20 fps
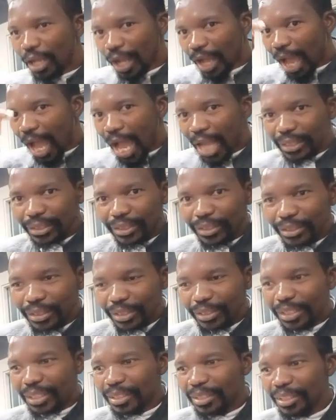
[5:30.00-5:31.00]
us
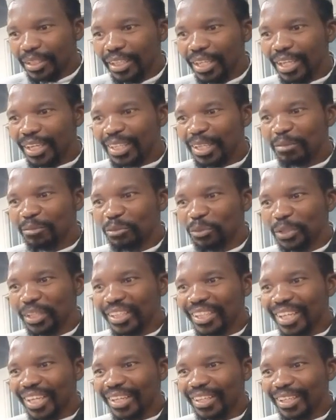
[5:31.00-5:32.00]
seated here, if we
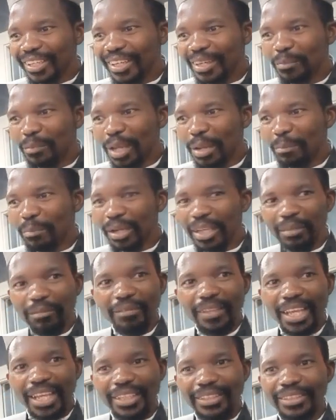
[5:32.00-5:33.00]
can remember, if
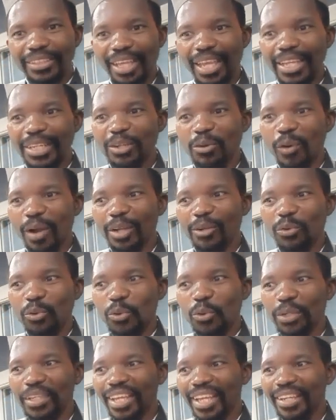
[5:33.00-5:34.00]
there is anyone
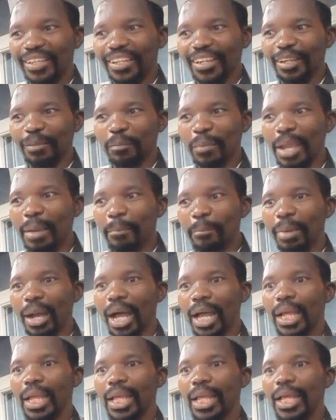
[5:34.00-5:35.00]
who can
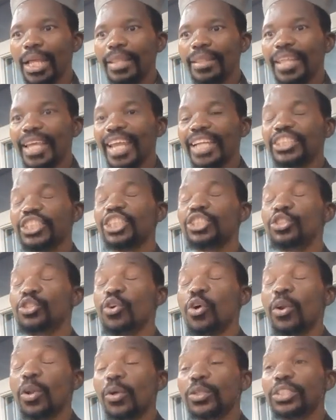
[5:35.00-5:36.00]
remember their
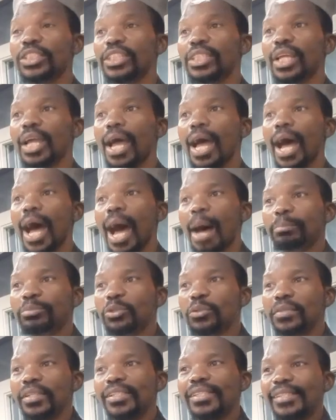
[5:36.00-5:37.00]
genealogy up
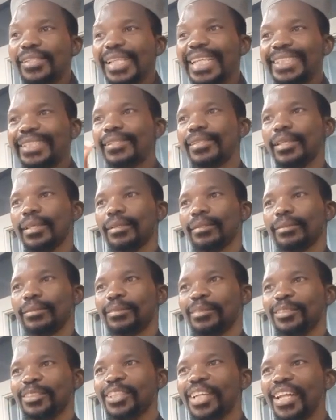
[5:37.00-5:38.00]
to the 6th
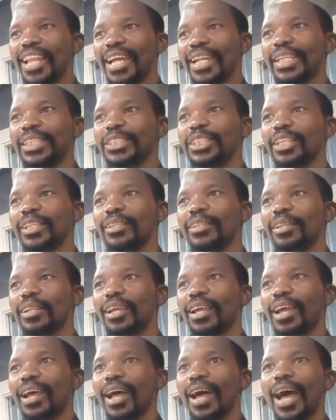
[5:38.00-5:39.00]

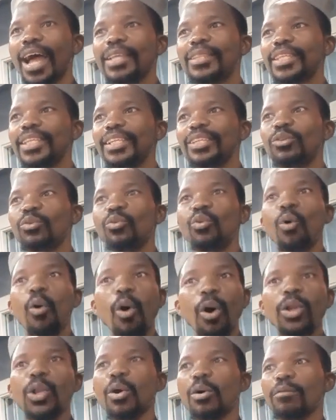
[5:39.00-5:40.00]
generation, I think
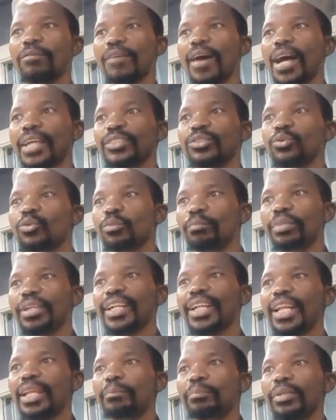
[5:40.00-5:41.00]
all of us will be
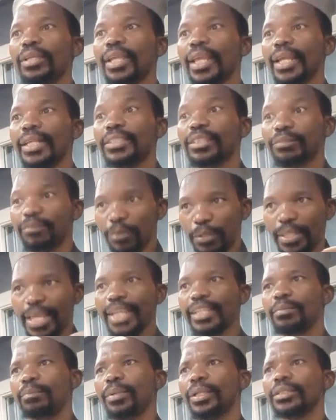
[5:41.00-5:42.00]
clapping hands for
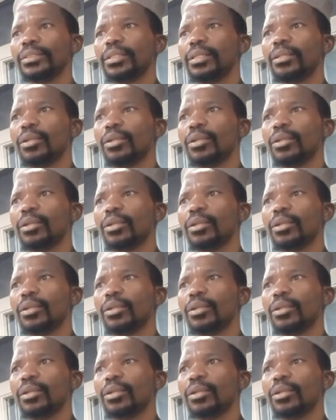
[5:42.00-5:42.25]
that person.